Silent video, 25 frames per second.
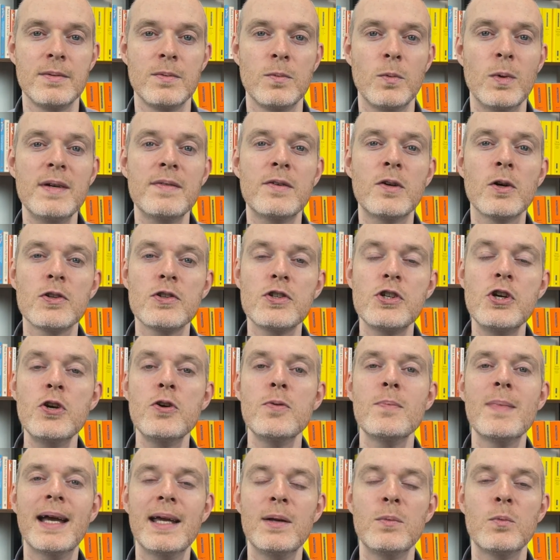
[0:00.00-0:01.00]
We've got two
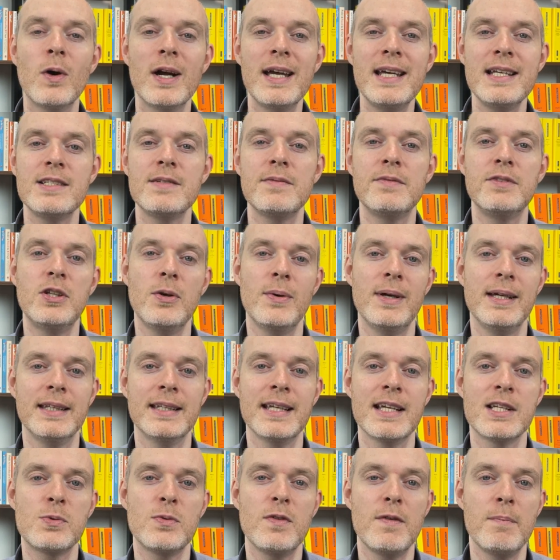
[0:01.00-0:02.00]
main ways of doing
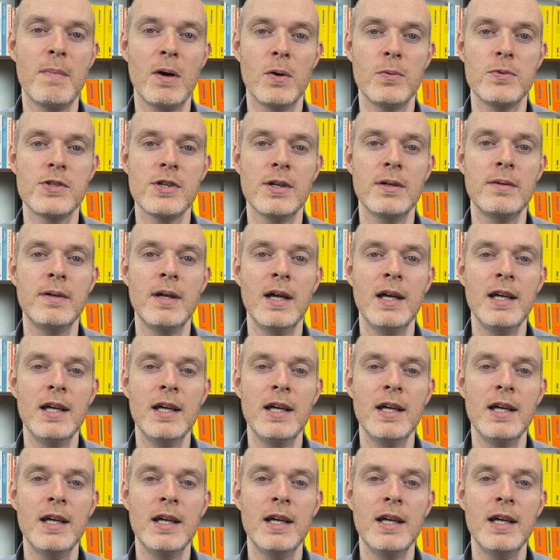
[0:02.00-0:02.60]
this with motor.